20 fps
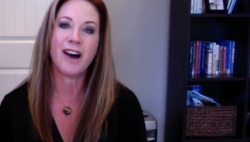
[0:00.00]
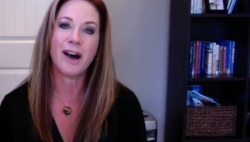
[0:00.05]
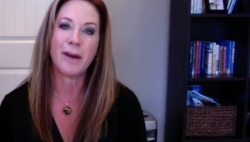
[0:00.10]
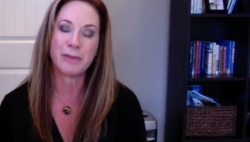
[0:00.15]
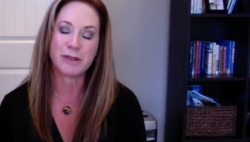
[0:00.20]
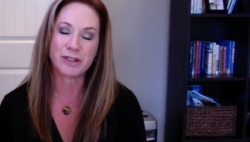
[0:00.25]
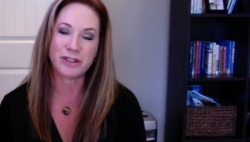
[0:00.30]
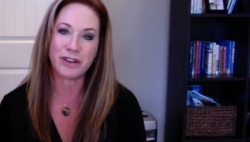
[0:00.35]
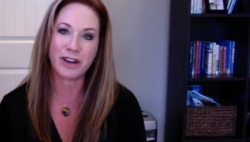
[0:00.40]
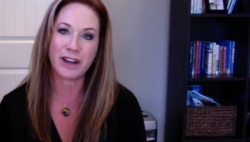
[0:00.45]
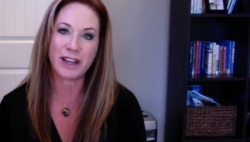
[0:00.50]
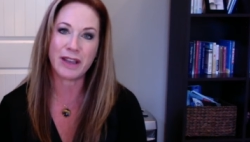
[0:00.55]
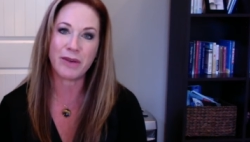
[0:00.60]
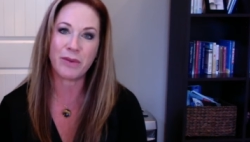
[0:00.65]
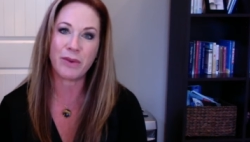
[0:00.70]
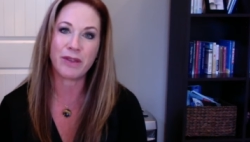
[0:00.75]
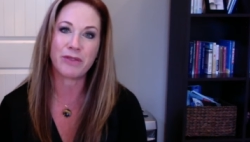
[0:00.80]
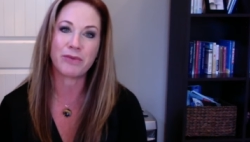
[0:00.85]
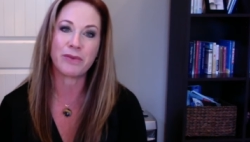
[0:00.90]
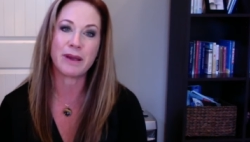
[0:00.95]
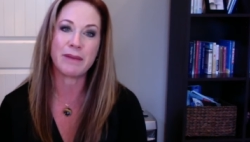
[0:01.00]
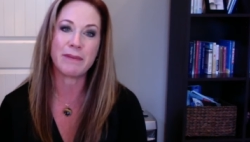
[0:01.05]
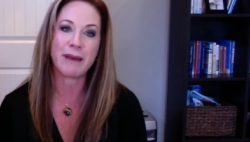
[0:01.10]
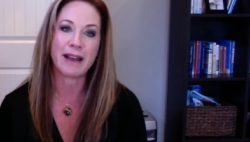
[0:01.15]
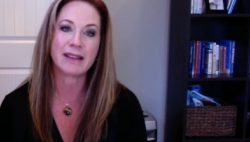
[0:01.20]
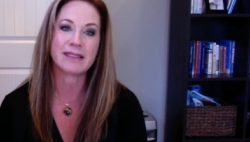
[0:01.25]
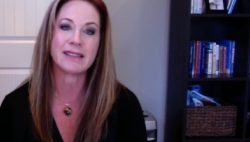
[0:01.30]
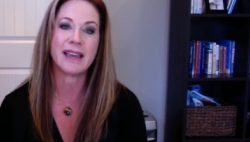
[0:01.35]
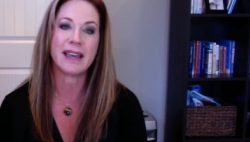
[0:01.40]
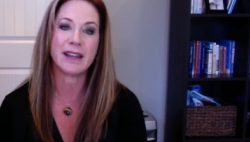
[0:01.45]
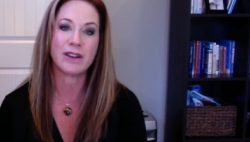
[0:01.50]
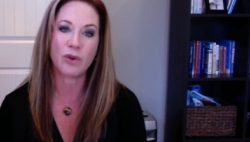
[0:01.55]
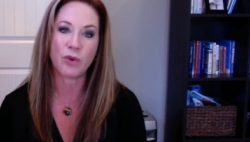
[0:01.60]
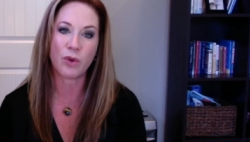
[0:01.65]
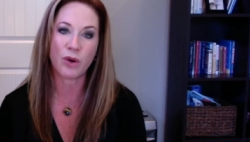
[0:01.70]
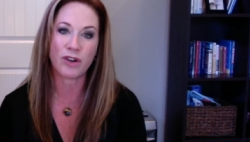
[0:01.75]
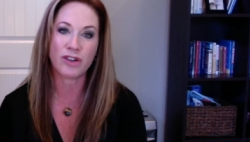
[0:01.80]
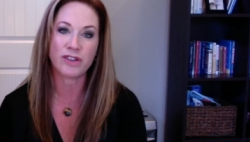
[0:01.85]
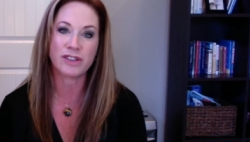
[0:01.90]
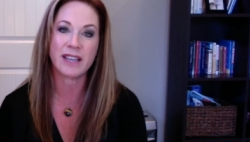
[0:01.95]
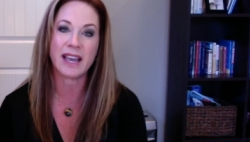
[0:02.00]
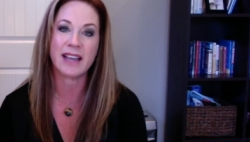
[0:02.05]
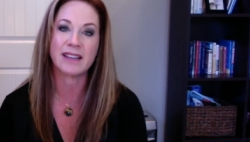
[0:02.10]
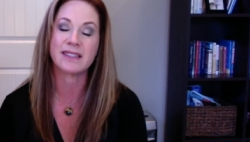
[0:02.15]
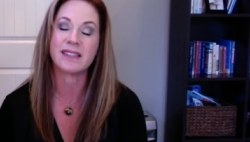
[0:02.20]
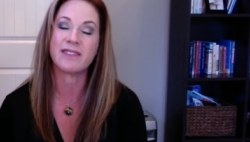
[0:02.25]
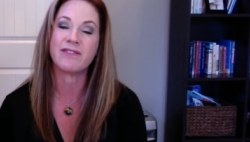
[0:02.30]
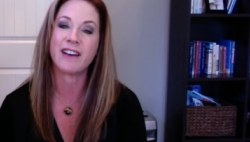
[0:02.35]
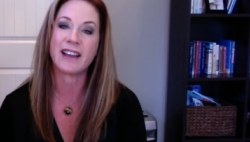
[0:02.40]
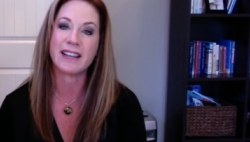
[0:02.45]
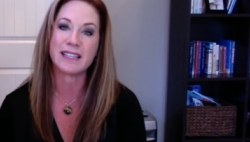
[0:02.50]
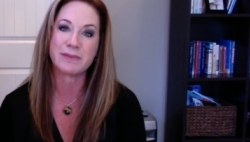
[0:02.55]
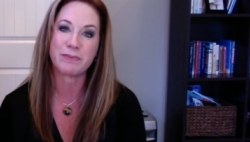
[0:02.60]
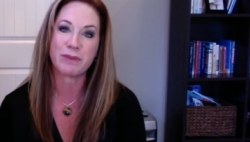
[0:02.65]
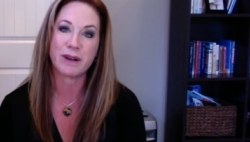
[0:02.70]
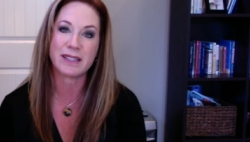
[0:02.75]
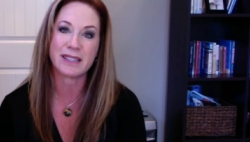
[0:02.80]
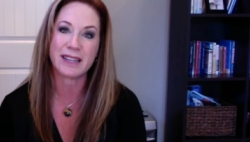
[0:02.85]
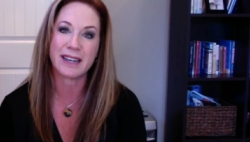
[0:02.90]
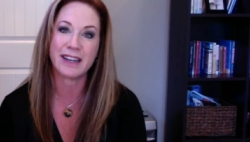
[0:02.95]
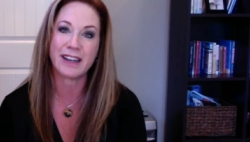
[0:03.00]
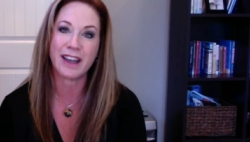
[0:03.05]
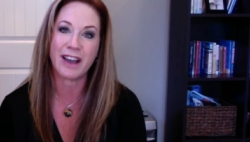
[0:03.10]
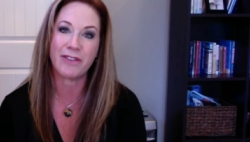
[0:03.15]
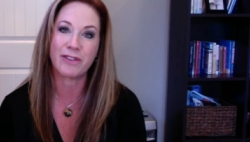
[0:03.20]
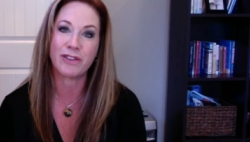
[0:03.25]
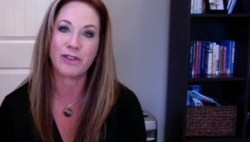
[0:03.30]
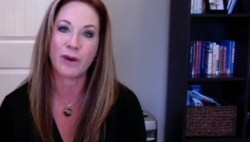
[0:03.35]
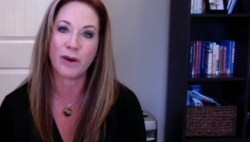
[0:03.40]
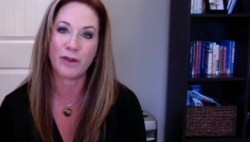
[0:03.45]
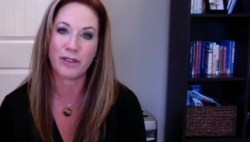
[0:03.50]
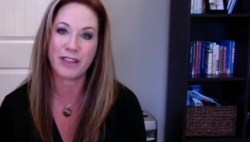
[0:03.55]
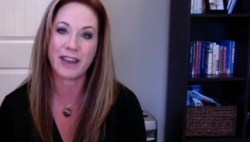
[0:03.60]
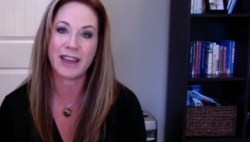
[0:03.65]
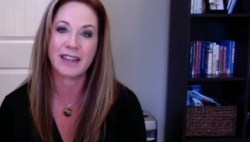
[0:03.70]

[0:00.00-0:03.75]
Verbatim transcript: opportunity with RE/MAX Headquarters as the Vice President of Growth